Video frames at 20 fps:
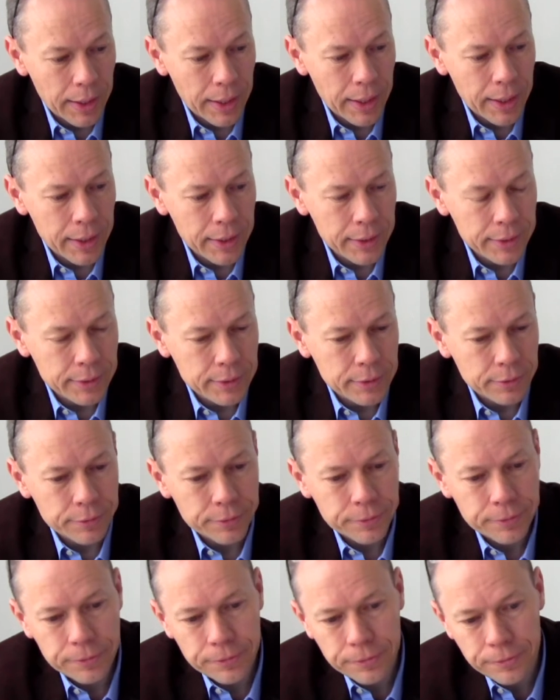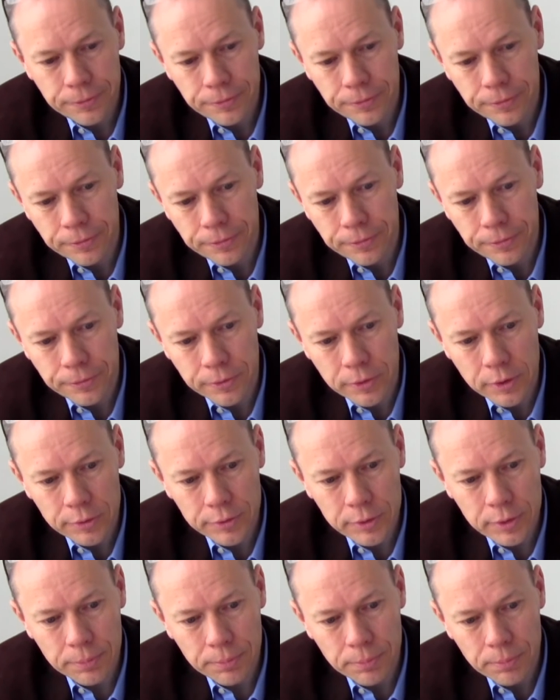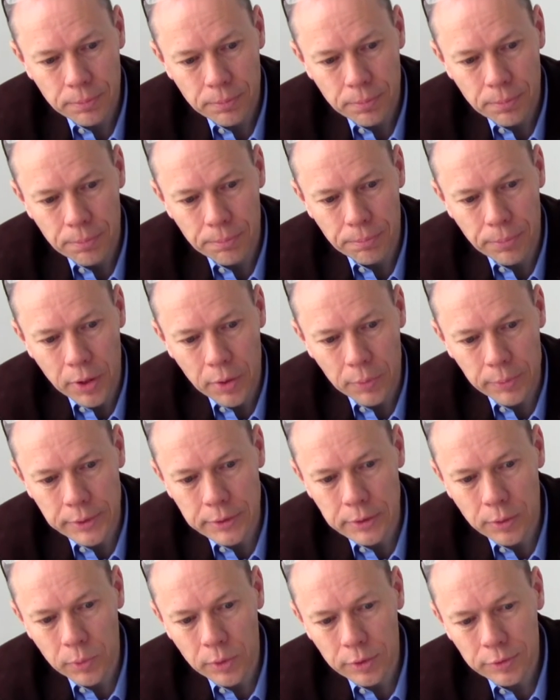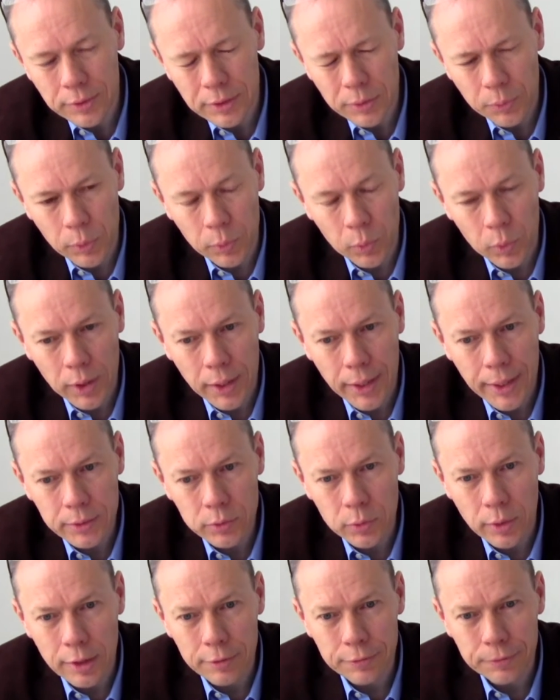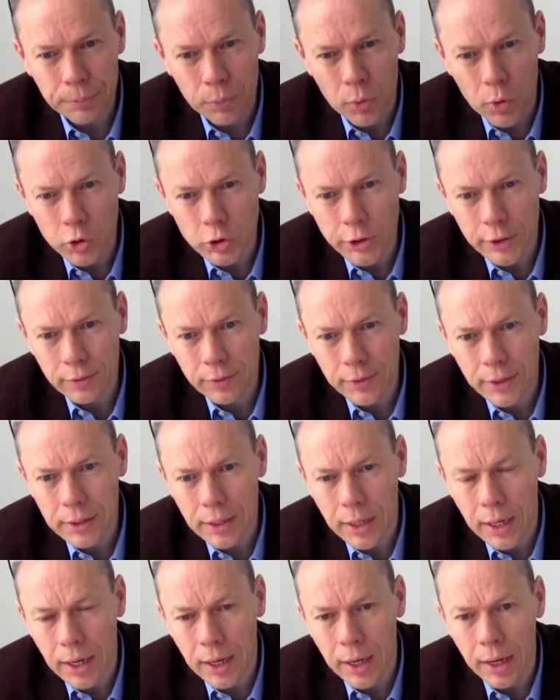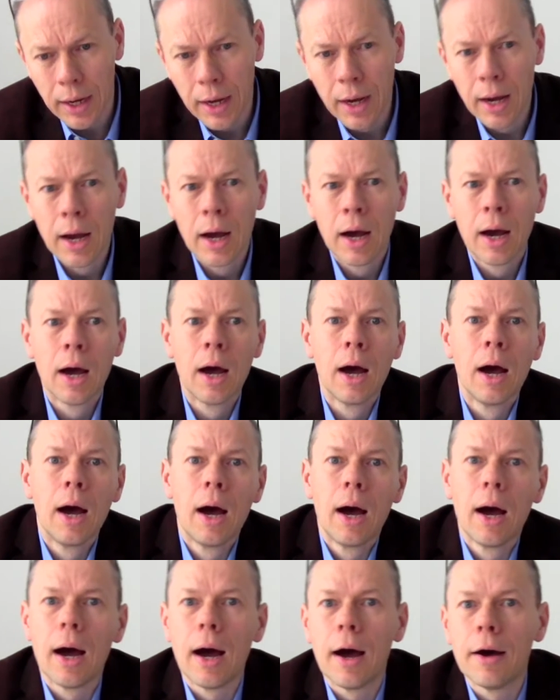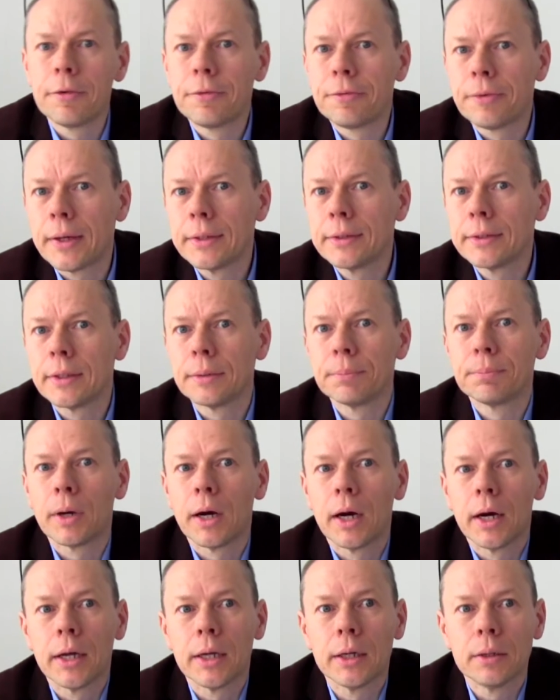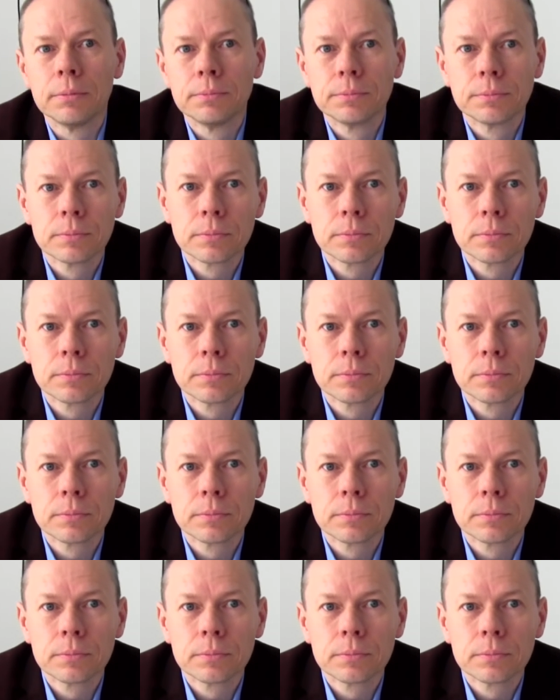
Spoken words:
And the further parameter was that we would like to have projects that are funded by